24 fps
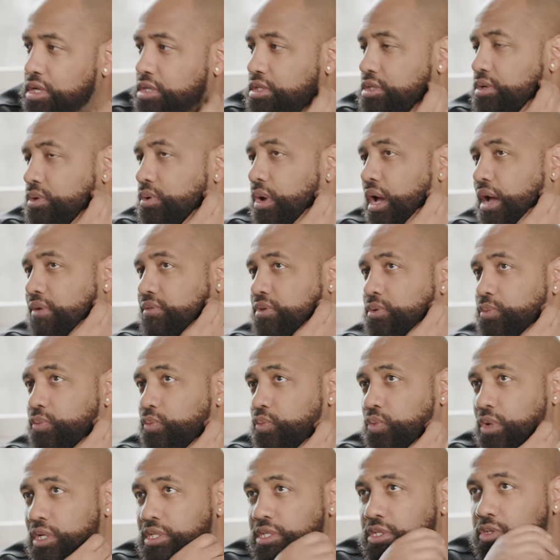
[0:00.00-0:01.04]
Yeah, so I,
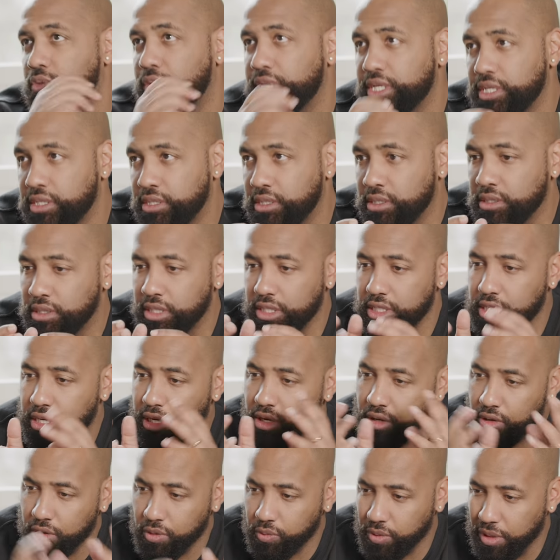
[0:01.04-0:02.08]
once you get to
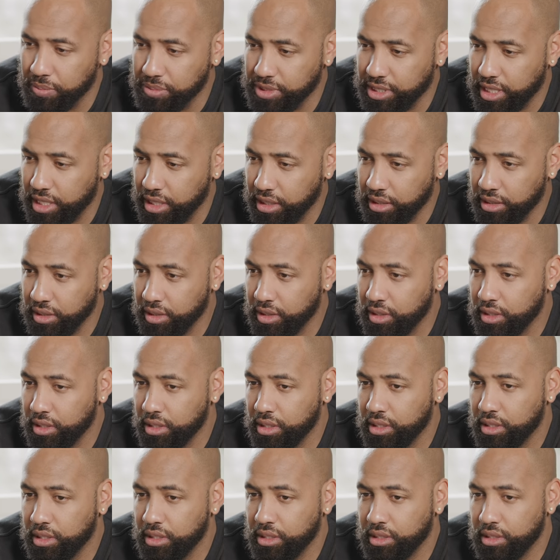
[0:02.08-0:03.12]
your own website,
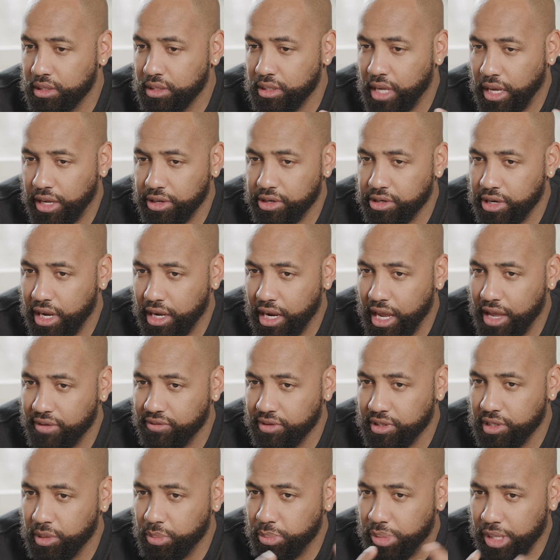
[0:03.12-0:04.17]
now you're not
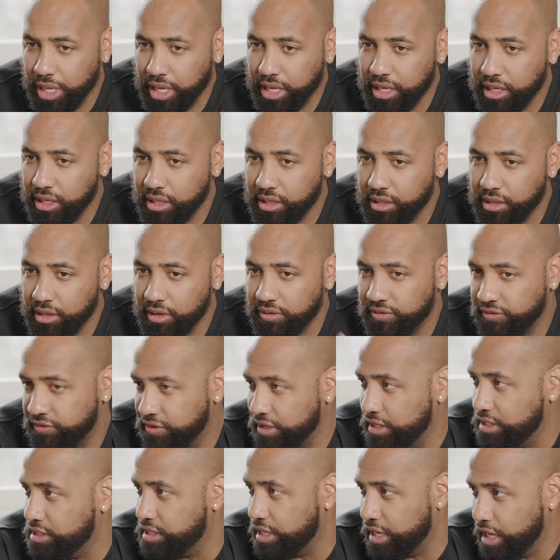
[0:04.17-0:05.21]
having to pay a
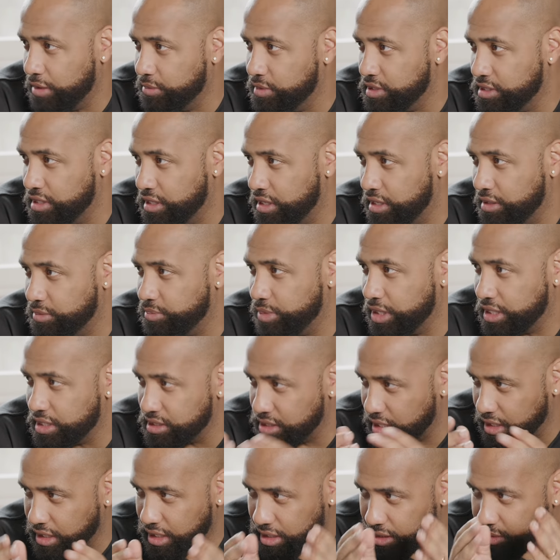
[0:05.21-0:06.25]
fee to Amazon
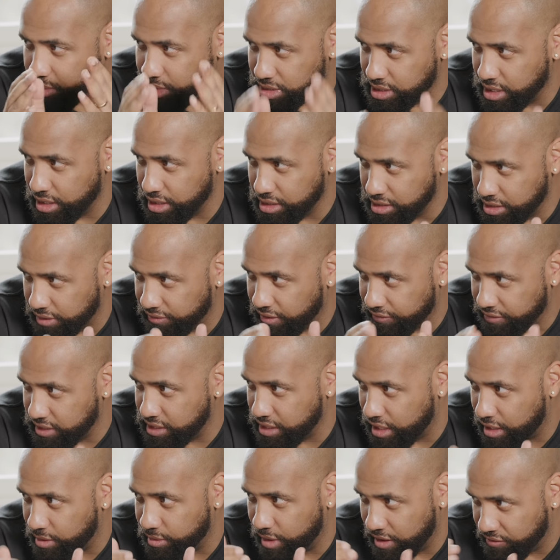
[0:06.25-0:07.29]
because they're getting a percentage of every
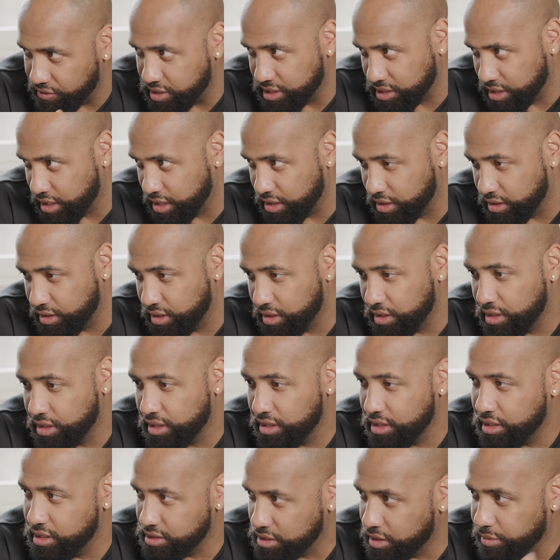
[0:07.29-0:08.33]
time, every yeah, sale.
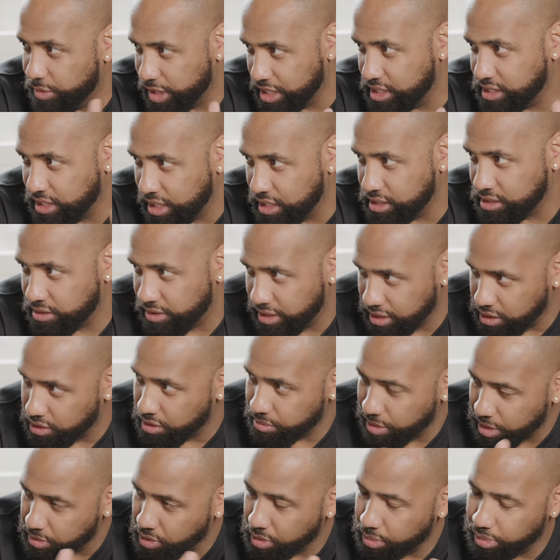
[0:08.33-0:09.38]
Yeah. So it makes sense. Are you
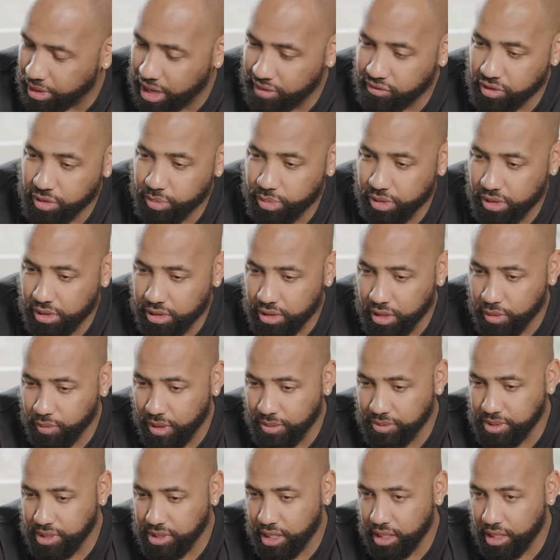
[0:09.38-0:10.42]
going to make more profit to put it on your
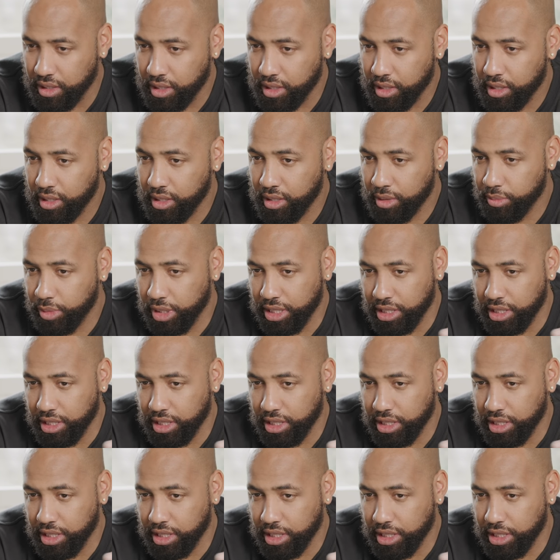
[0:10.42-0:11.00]
website? Exactly.